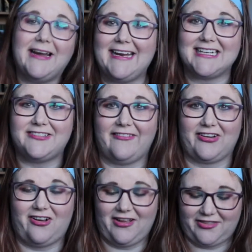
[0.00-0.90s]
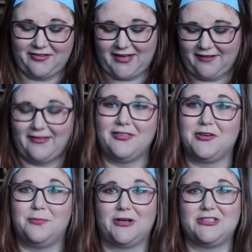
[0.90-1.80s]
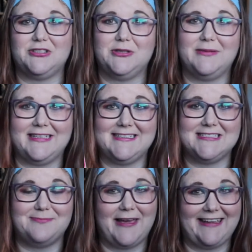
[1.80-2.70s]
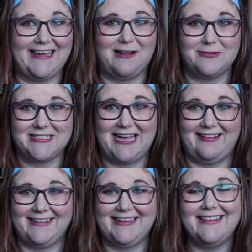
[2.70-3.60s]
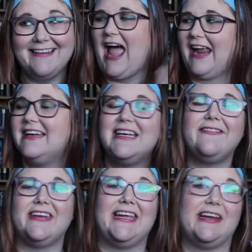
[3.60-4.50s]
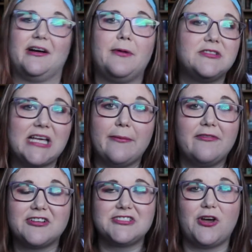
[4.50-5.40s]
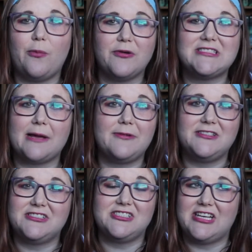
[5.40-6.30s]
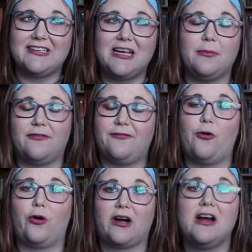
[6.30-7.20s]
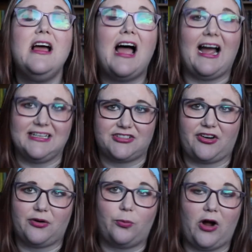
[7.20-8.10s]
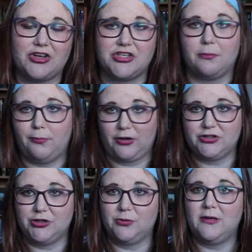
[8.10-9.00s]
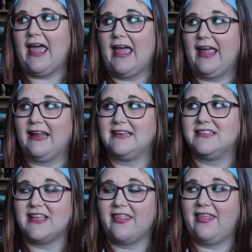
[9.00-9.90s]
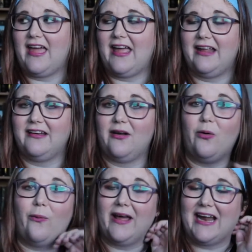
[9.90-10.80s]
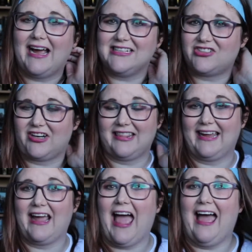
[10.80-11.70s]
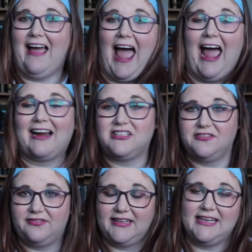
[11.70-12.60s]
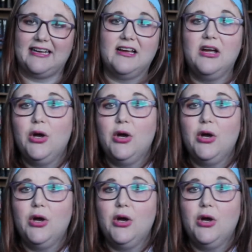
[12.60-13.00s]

next favorite author that I found through Booktube is Becky Albertalli. I didn't even hear about Simon vs. the Homo Sapiens Agenda before I started watching Booktube. And then when I started like actively